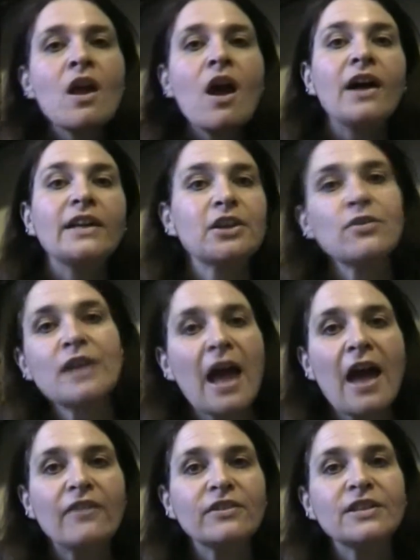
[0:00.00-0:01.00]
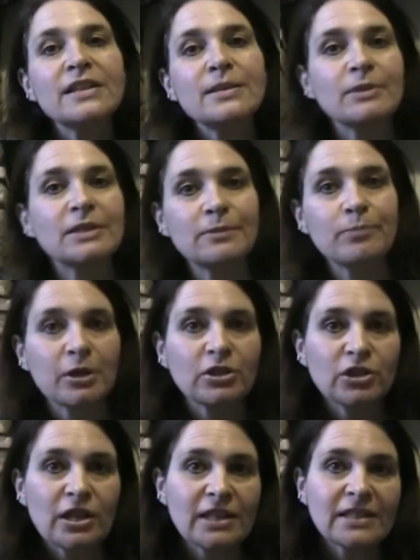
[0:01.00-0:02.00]
I don't have an unlimited
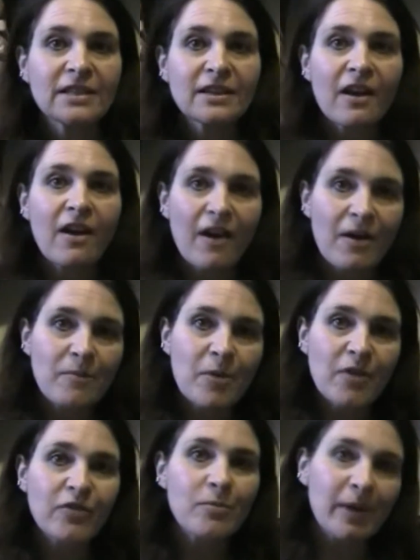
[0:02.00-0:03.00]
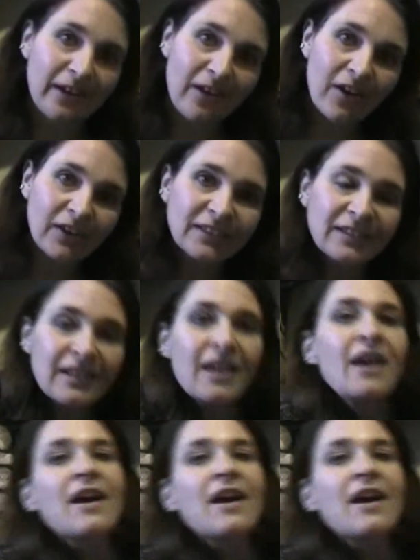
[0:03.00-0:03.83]
budget for my garden.